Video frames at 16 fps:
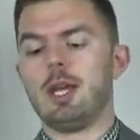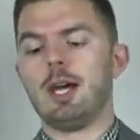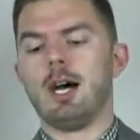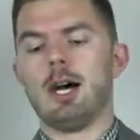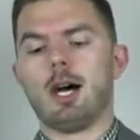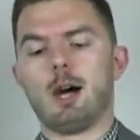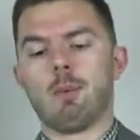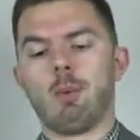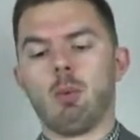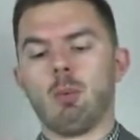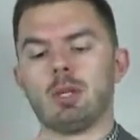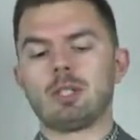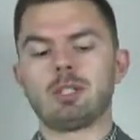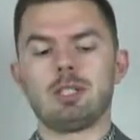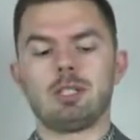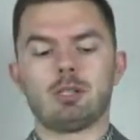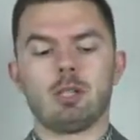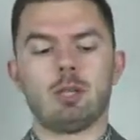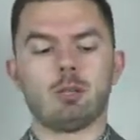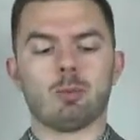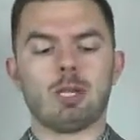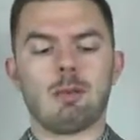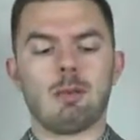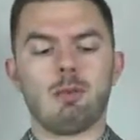But once it's all
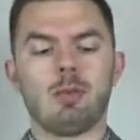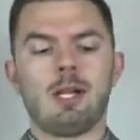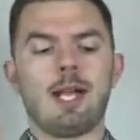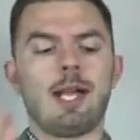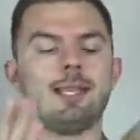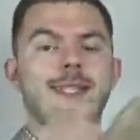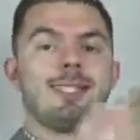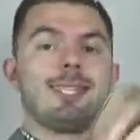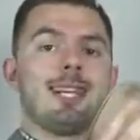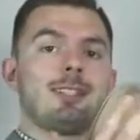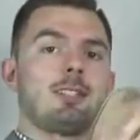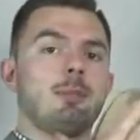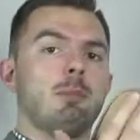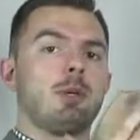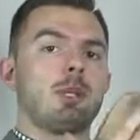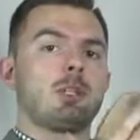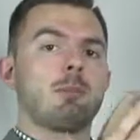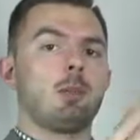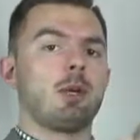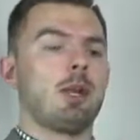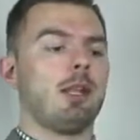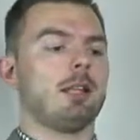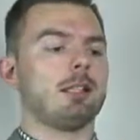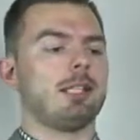reapplied, that's a much more
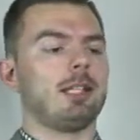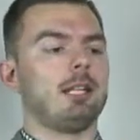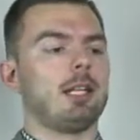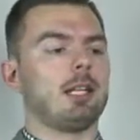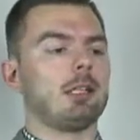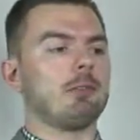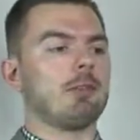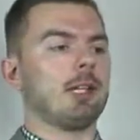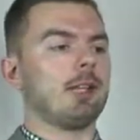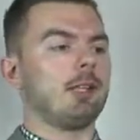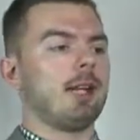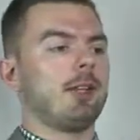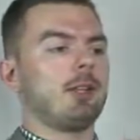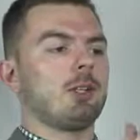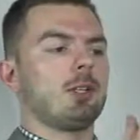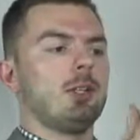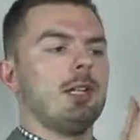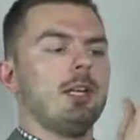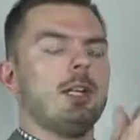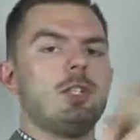elegant layer of that leather.